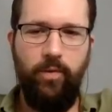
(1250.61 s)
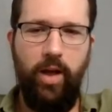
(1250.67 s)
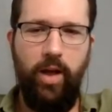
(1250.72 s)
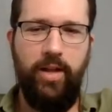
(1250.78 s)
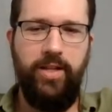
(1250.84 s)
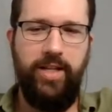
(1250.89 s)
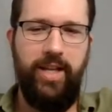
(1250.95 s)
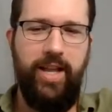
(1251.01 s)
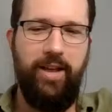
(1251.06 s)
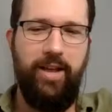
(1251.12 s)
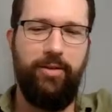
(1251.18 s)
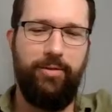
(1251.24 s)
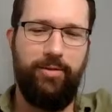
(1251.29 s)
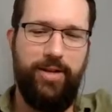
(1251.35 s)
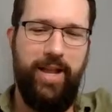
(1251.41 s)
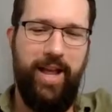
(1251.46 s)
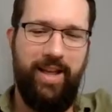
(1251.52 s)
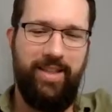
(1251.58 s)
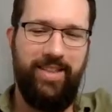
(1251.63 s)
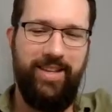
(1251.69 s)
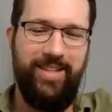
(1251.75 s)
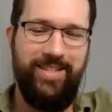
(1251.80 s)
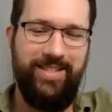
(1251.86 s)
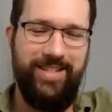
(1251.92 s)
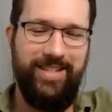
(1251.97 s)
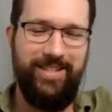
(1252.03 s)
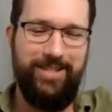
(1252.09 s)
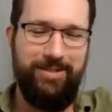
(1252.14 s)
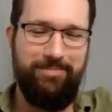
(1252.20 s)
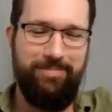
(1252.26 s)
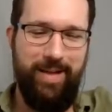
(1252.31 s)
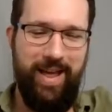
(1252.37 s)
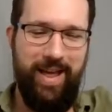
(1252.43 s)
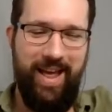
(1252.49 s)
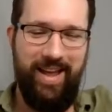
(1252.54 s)
And okay, this is
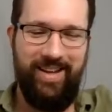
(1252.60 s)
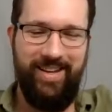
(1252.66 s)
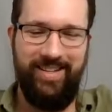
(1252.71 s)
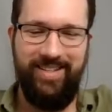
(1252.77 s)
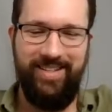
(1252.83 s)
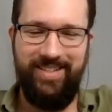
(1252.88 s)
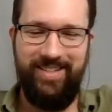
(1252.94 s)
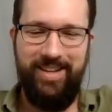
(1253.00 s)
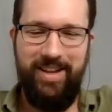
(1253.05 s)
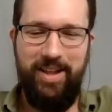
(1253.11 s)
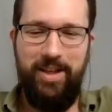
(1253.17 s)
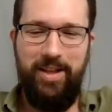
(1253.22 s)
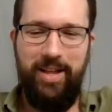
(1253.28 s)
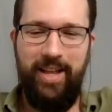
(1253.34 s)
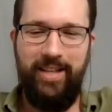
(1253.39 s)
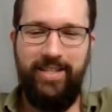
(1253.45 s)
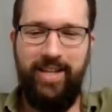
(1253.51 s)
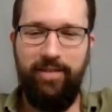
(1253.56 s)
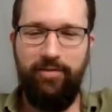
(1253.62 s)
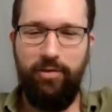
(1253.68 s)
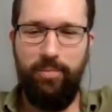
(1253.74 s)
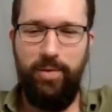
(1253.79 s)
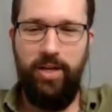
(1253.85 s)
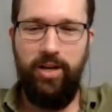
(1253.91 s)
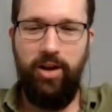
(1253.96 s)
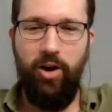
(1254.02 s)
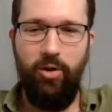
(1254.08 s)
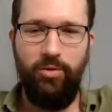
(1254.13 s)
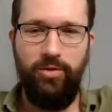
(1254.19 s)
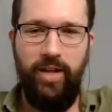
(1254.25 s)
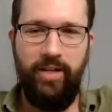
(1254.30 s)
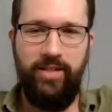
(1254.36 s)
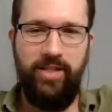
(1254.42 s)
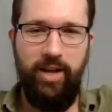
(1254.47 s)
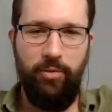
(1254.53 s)
bad. It's giving me code.
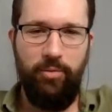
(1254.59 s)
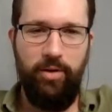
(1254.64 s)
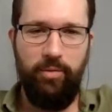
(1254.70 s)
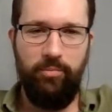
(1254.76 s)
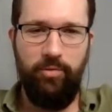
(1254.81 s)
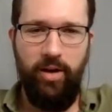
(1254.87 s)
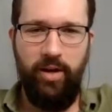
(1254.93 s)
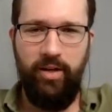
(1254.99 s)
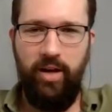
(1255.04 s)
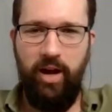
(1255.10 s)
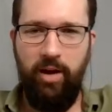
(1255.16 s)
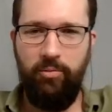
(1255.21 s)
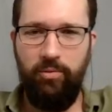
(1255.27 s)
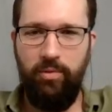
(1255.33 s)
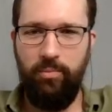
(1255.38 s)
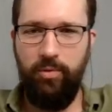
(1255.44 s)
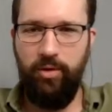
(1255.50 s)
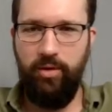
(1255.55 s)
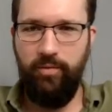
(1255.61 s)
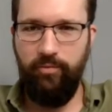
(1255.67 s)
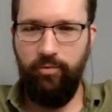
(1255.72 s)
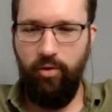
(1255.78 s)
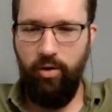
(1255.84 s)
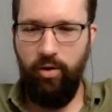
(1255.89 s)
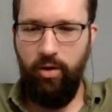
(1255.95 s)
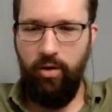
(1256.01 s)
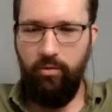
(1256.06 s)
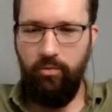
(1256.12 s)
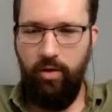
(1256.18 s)
That's not what I'm looking for.